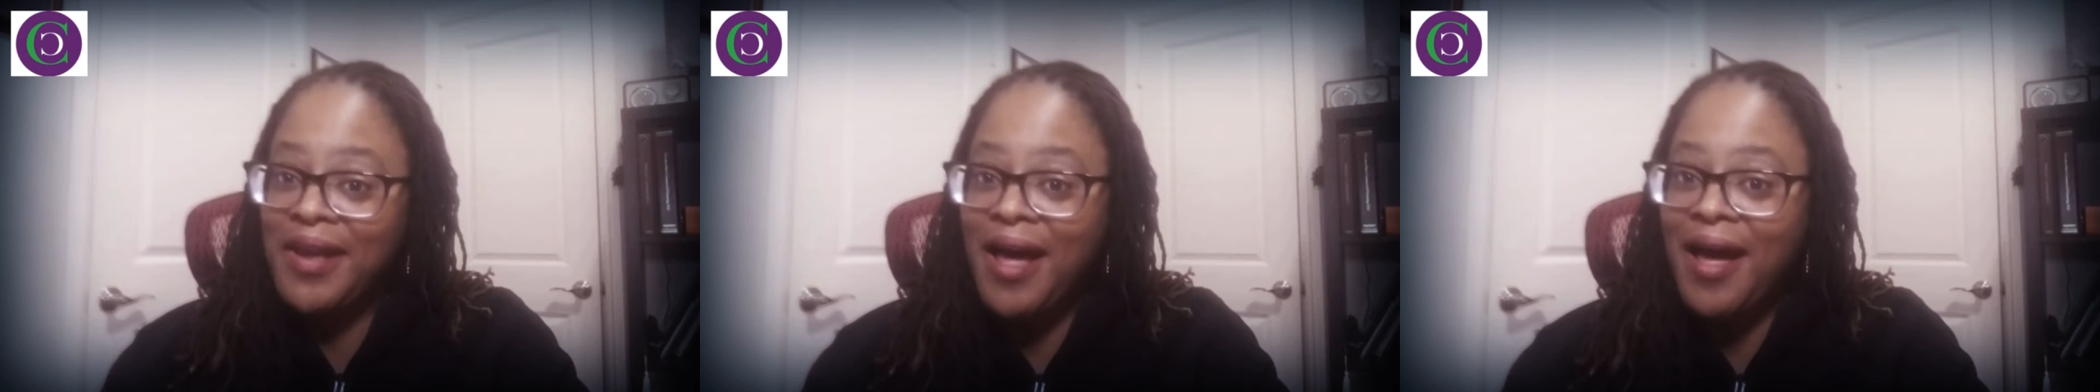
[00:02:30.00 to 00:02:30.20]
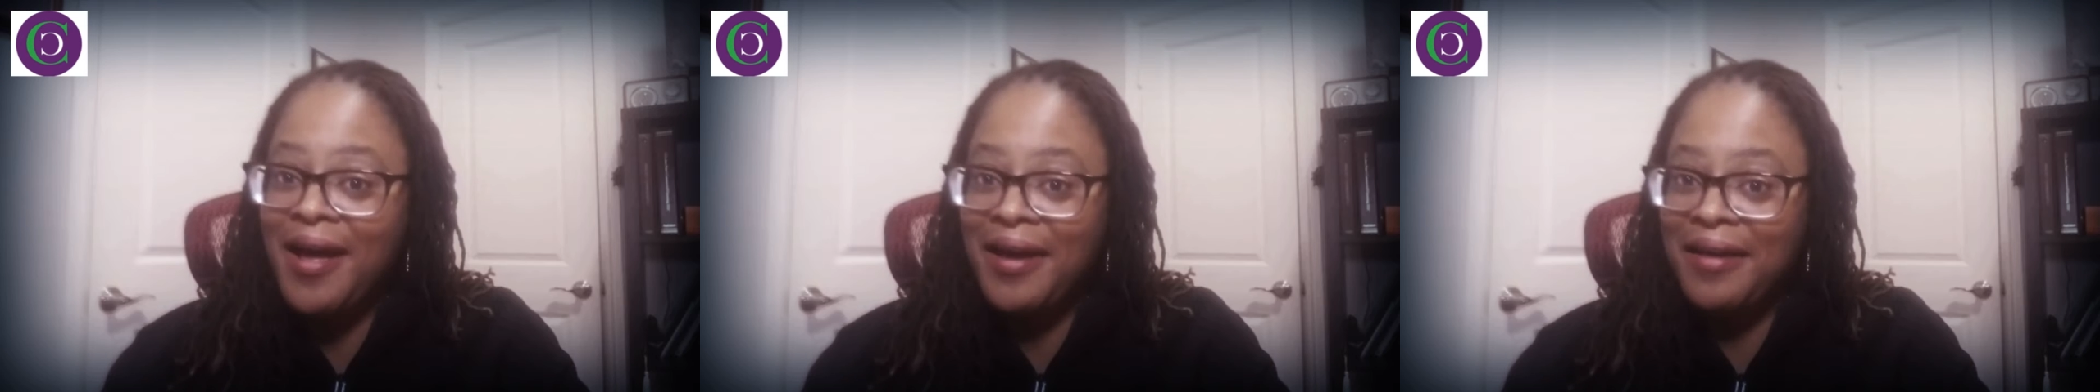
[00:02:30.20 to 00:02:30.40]

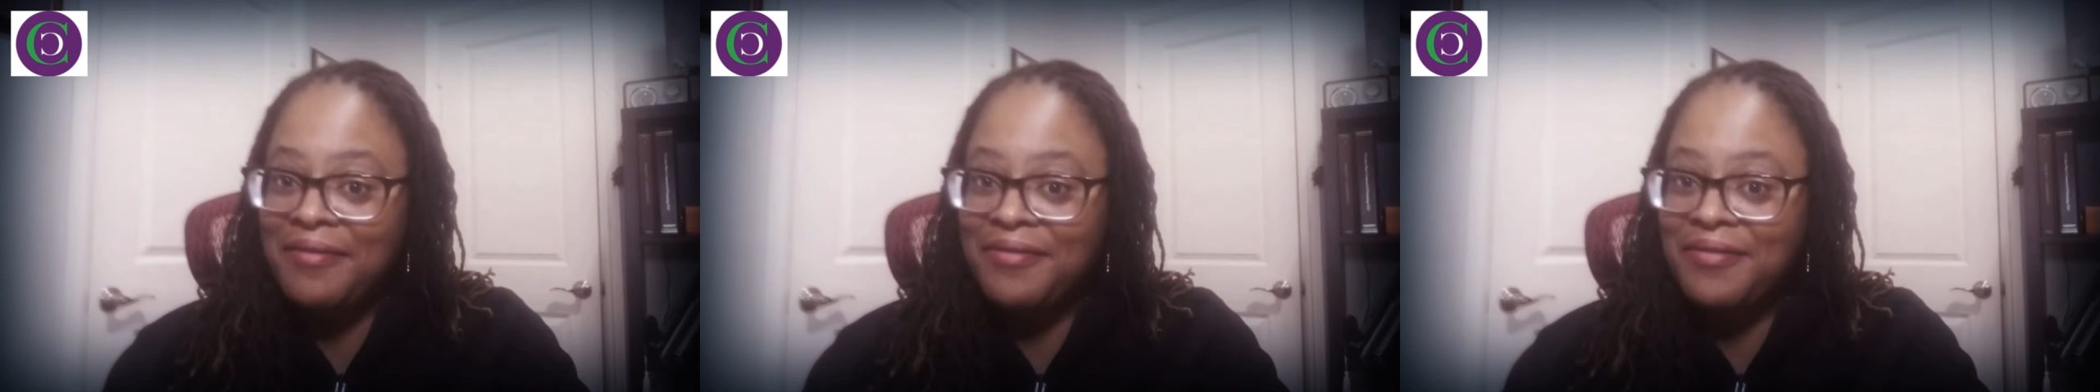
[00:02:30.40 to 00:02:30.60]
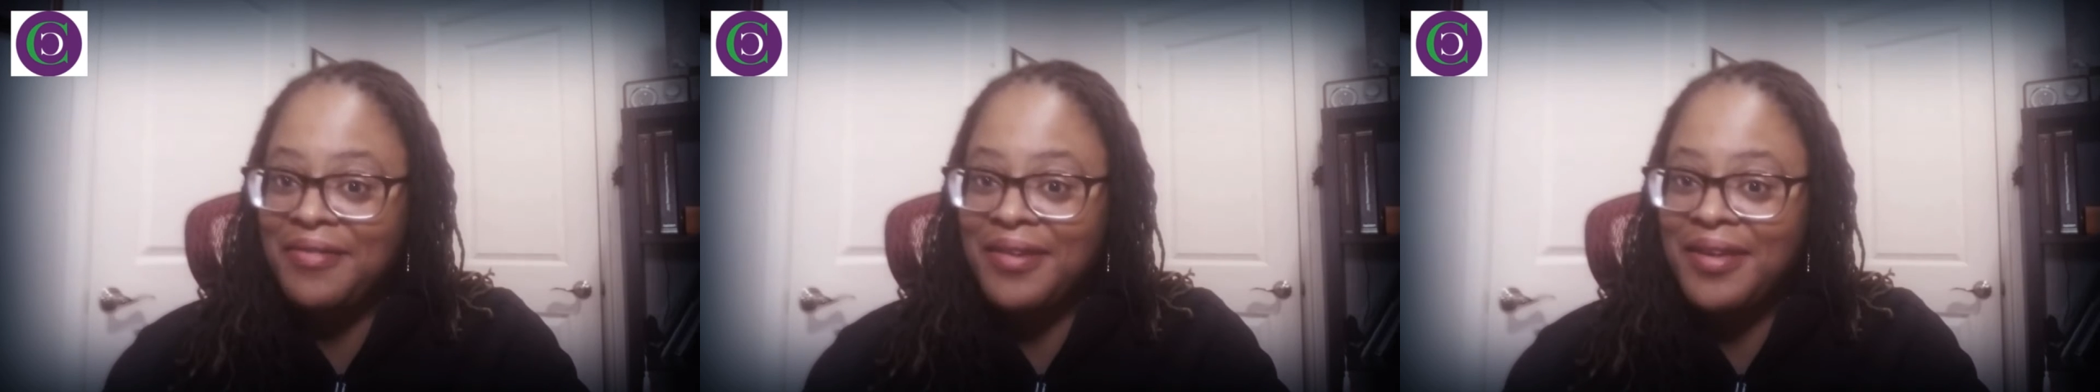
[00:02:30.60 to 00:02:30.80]

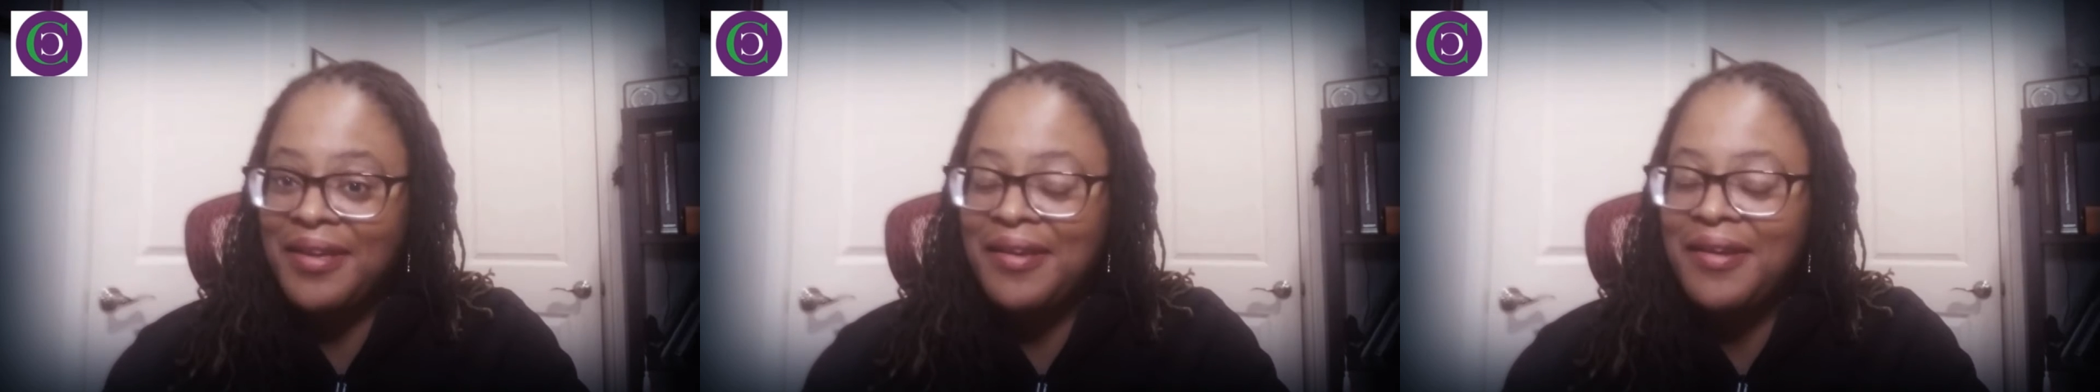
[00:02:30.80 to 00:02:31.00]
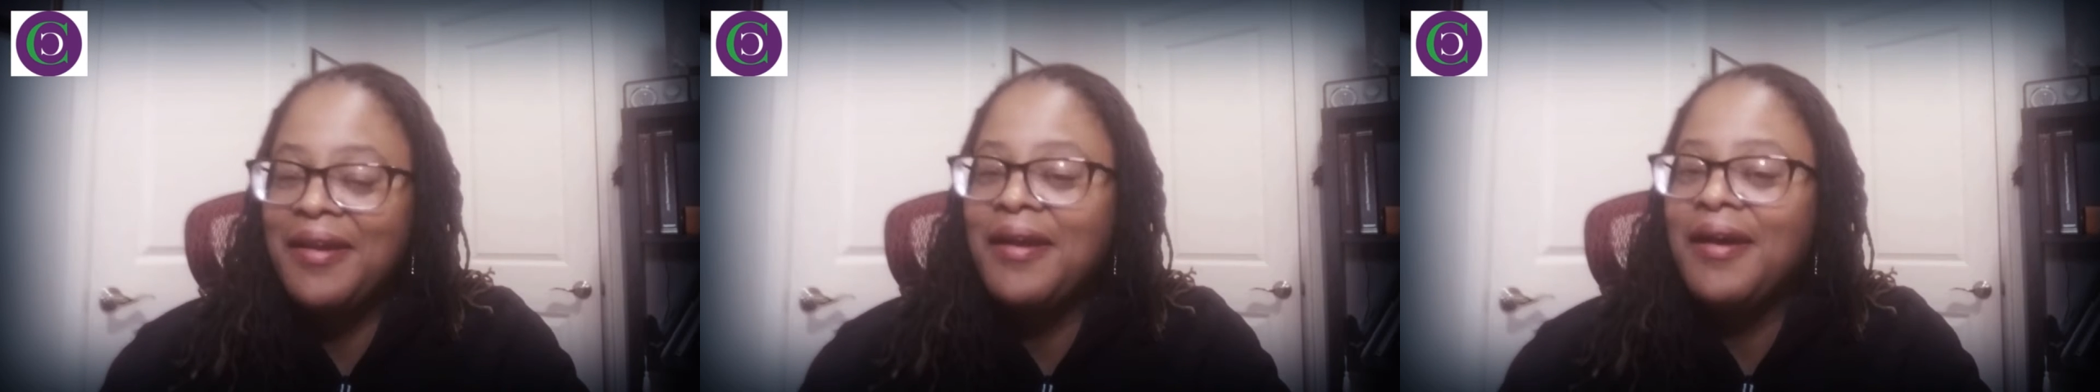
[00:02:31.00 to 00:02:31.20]
Live.
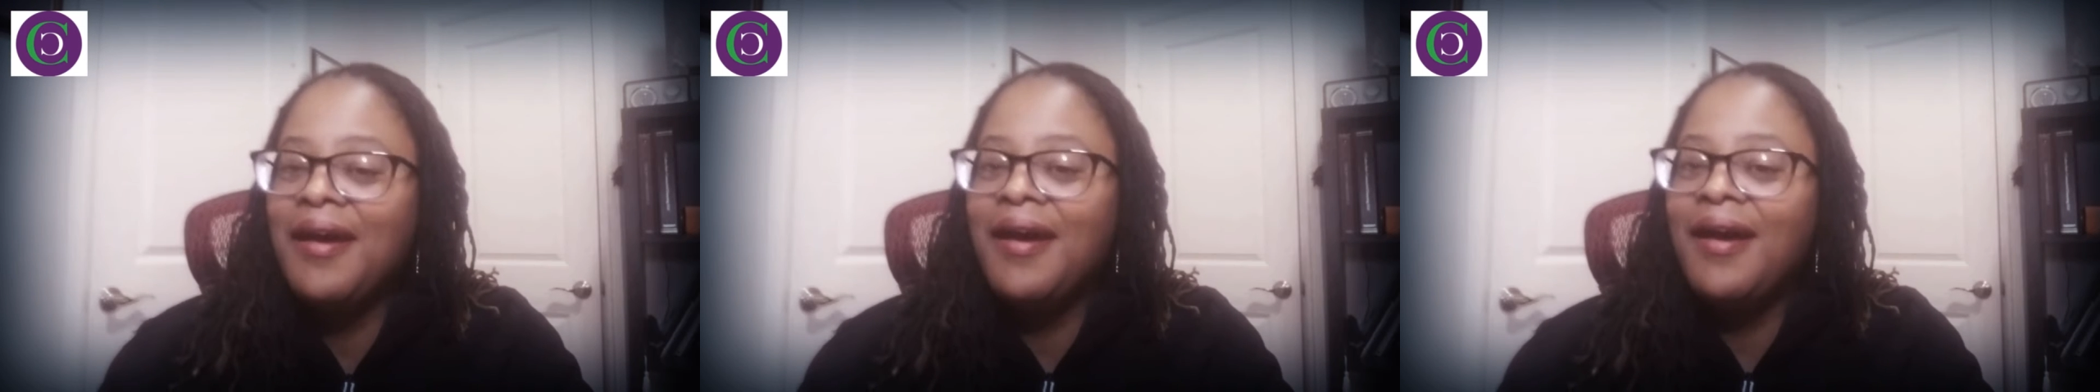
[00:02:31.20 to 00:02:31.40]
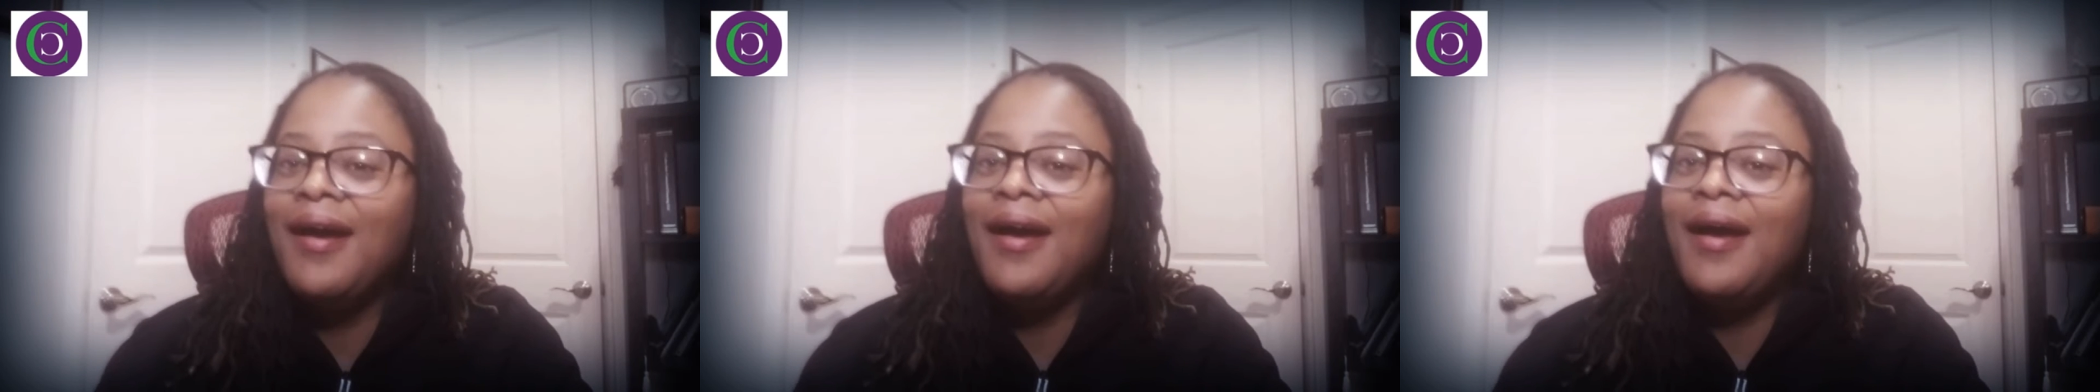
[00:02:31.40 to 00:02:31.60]

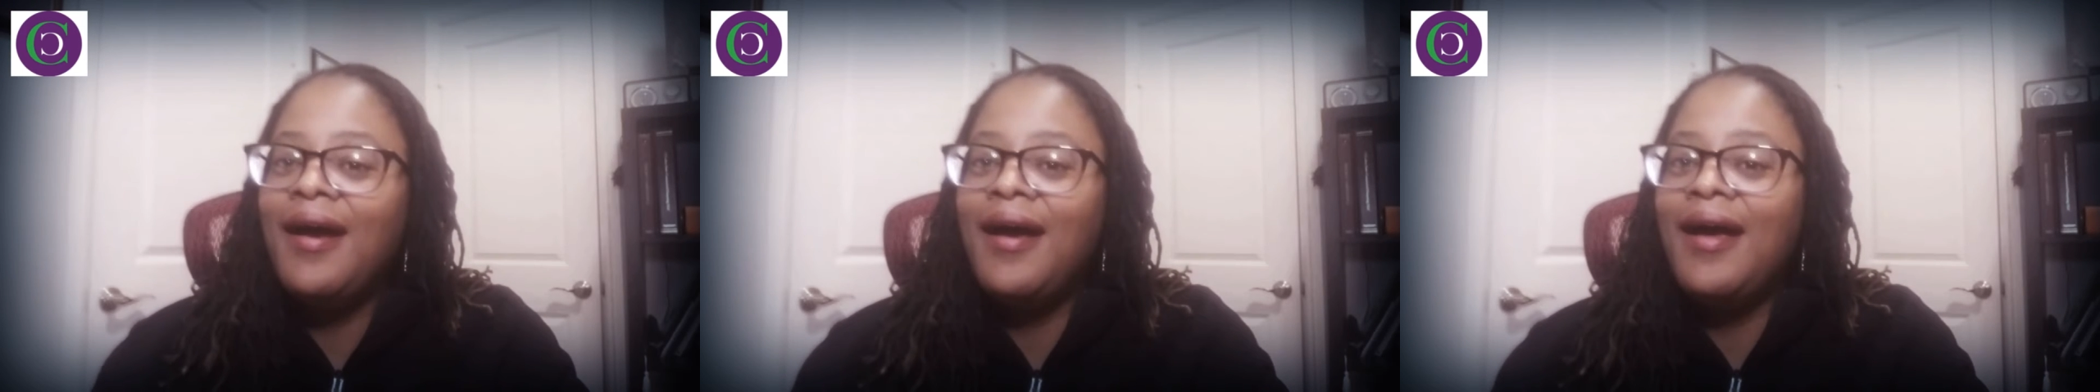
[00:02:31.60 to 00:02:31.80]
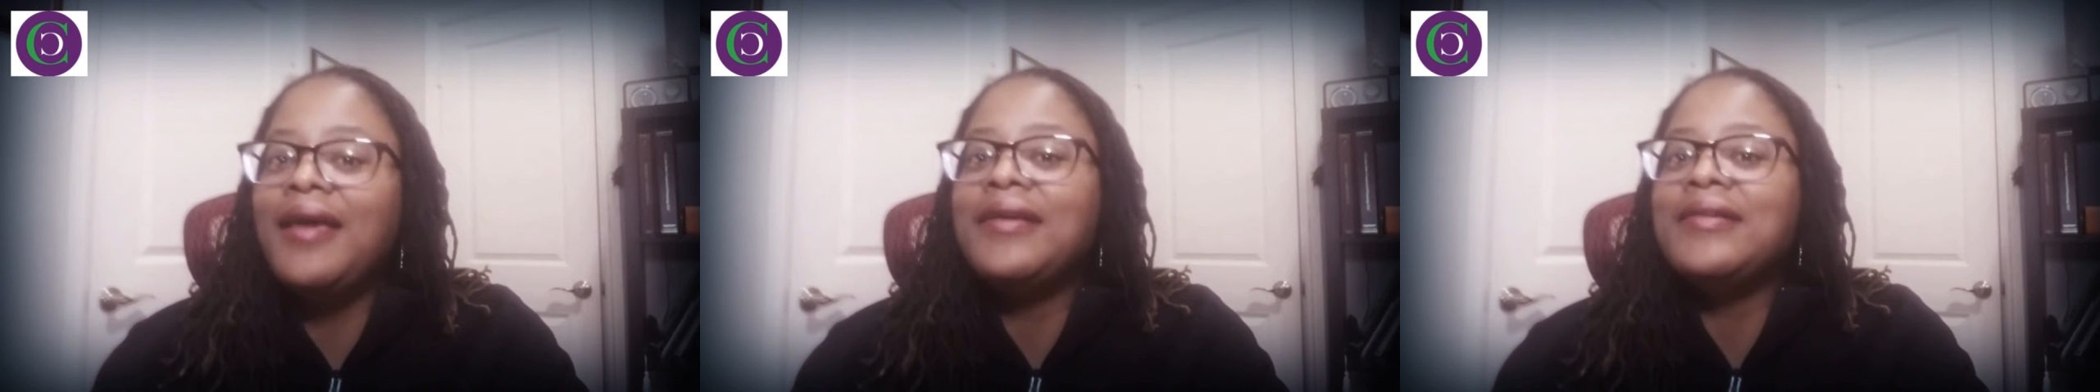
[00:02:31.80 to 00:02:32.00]

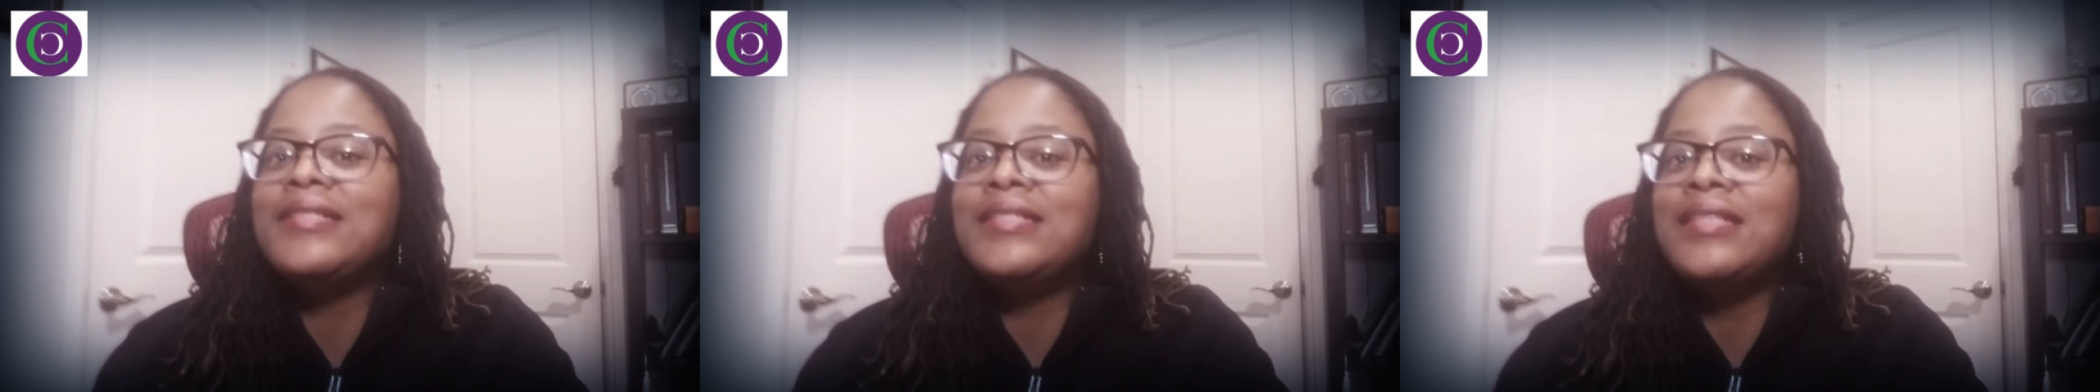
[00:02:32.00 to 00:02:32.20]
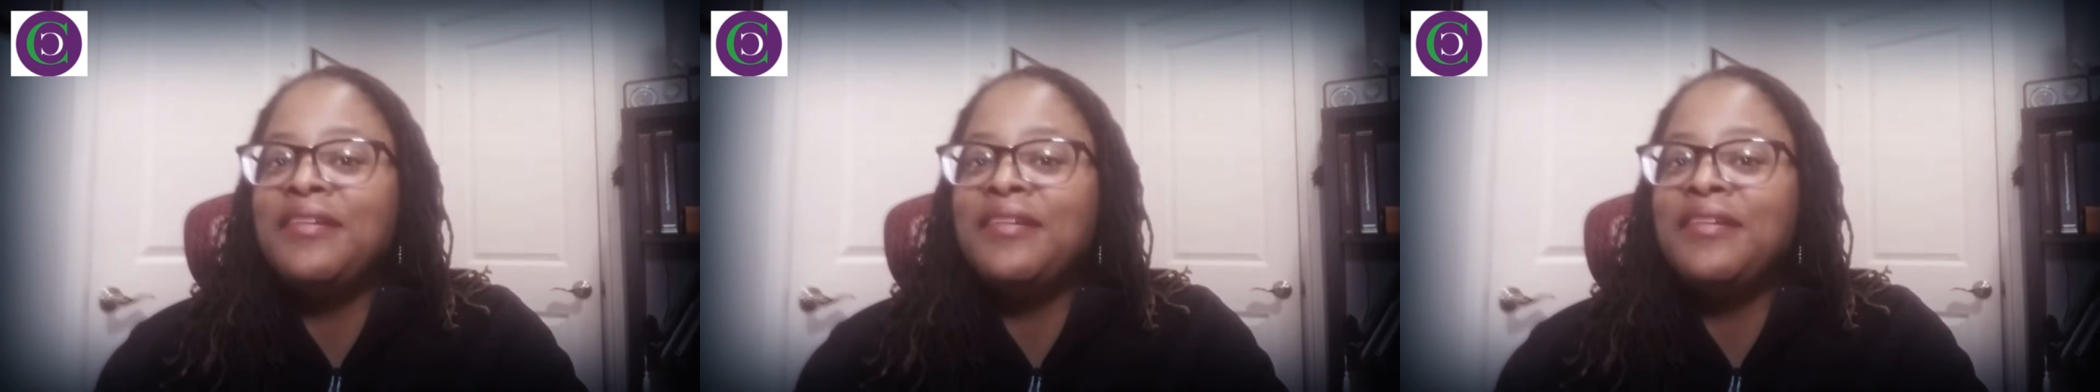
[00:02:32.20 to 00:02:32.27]
I